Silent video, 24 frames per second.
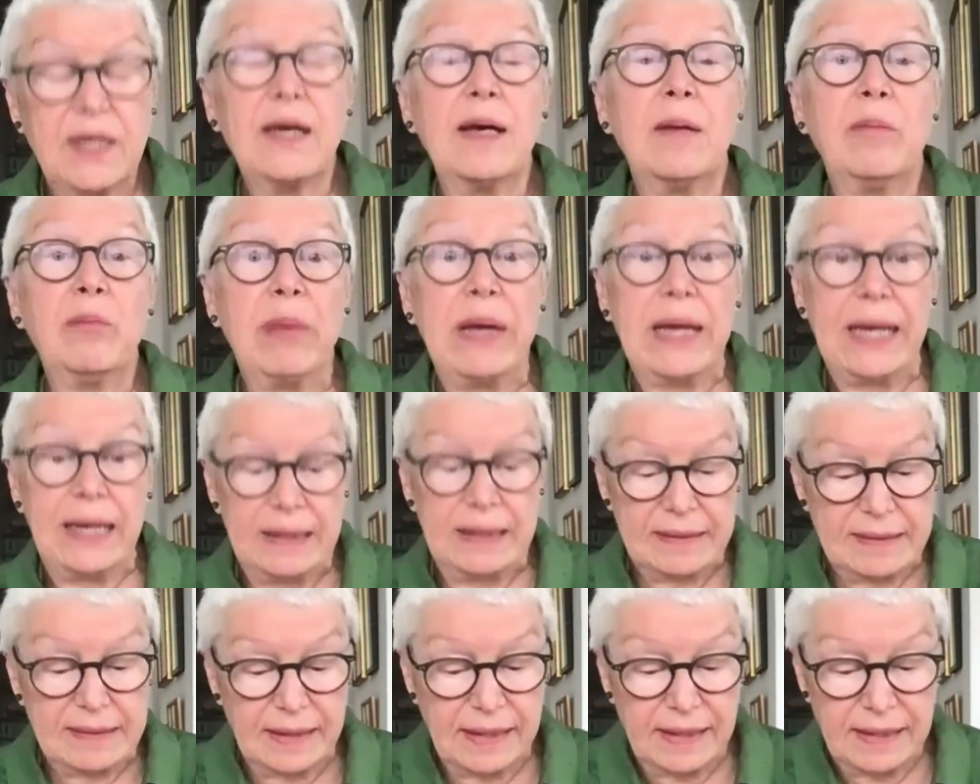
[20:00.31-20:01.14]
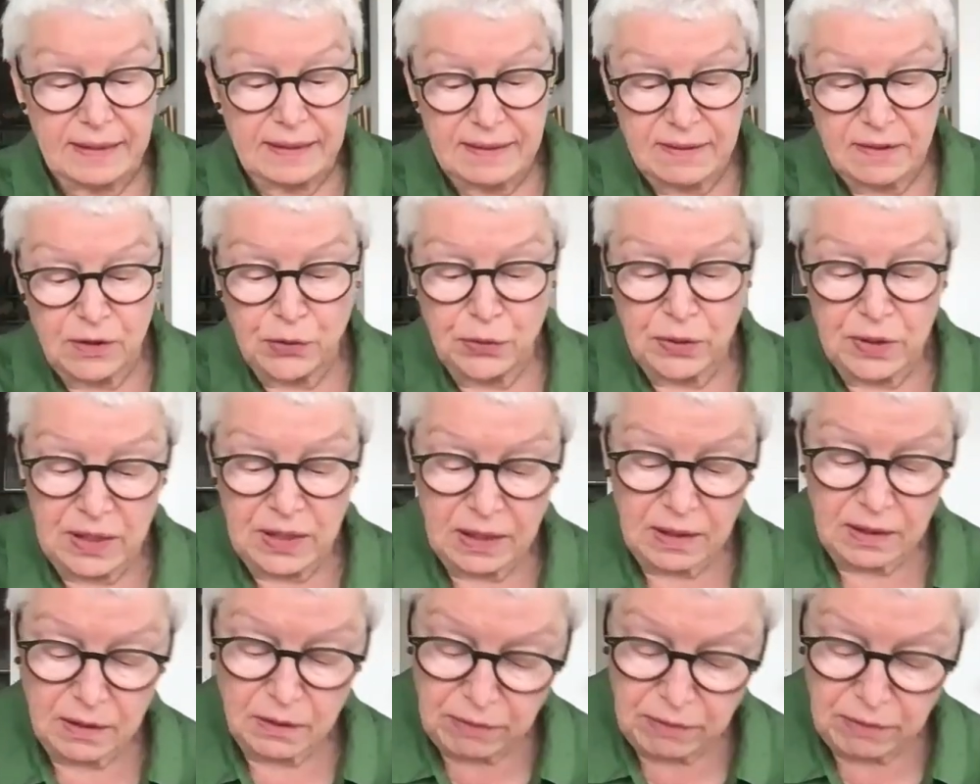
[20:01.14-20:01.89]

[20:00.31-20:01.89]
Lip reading: campaigns against critical